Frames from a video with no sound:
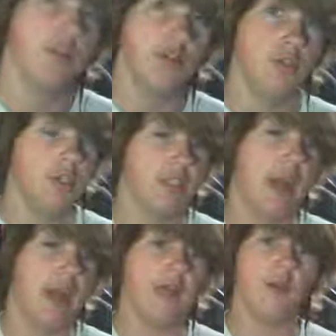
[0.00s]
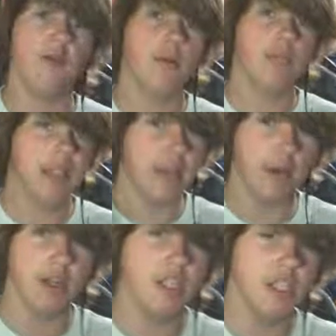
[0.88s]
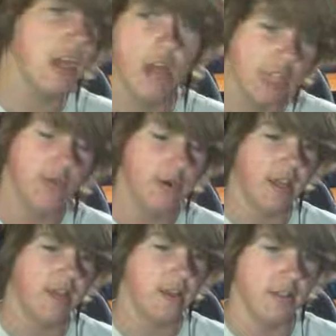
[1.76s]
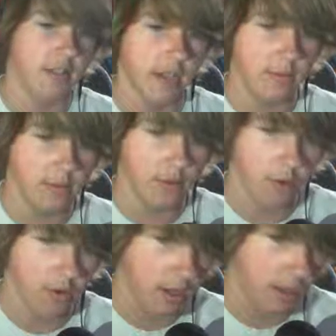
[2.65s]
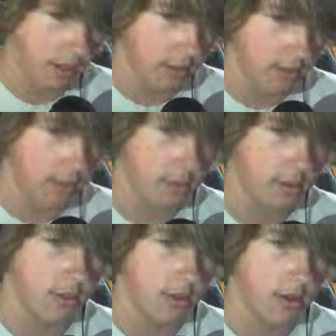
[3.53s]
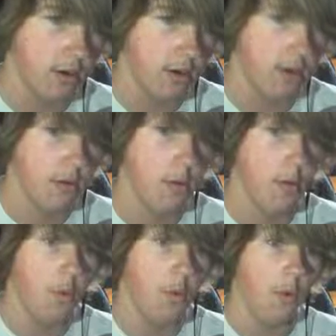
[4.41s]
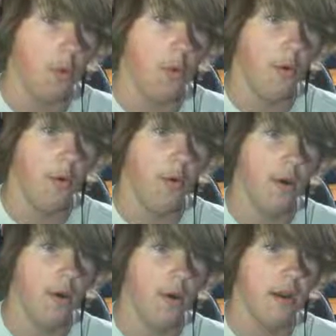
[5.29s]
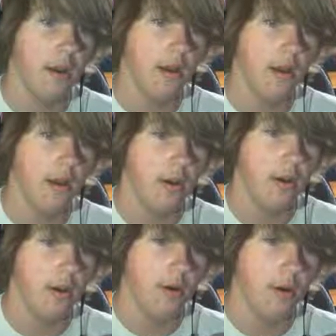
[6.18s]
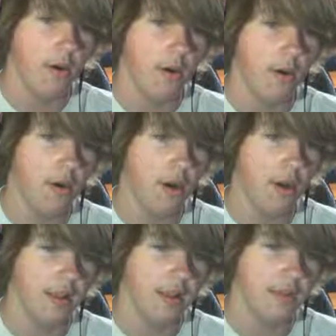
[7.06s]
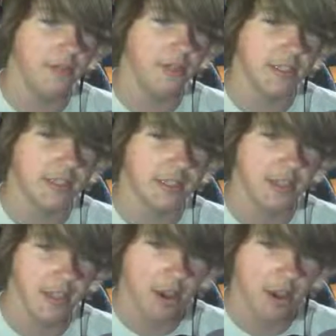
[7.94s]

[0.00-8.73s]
do just that. I don't want to say much, I just want to get into this game, so click to start. Oh, Oh, I love this.